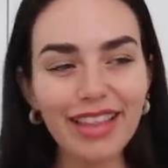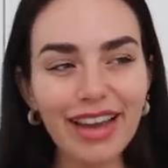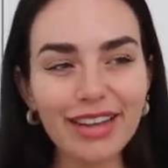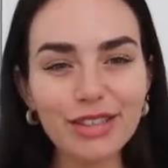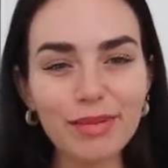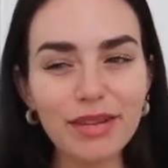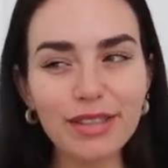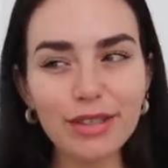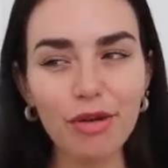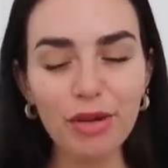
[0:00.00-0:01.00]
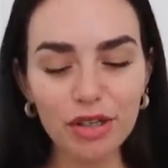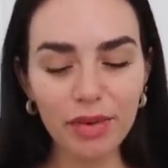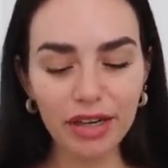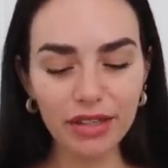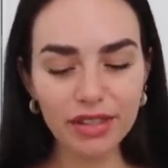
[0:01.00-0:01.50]
Like, I just spent so much
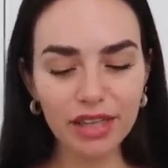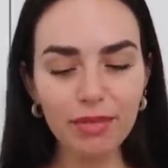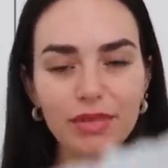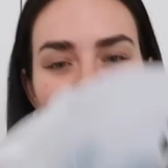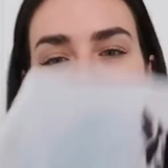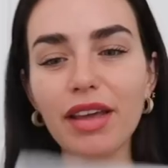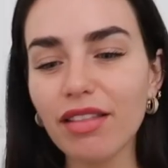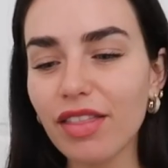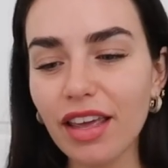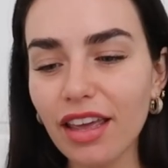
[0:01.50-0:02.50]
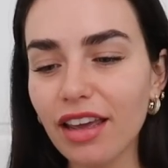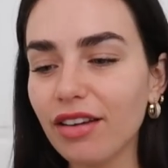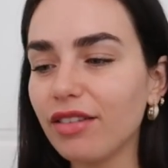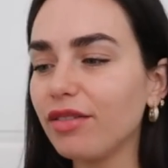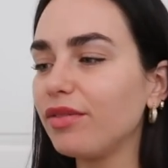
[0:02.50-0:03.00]
money on Skims and I'm like thinking,
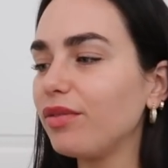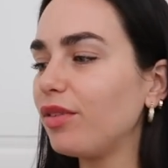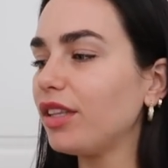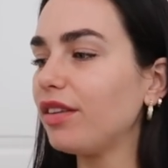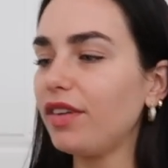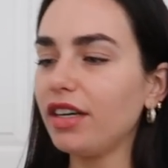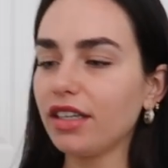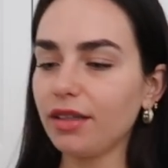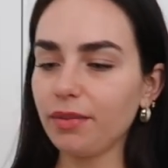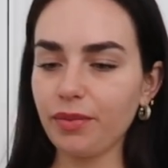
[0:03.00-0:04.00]
what the fuck?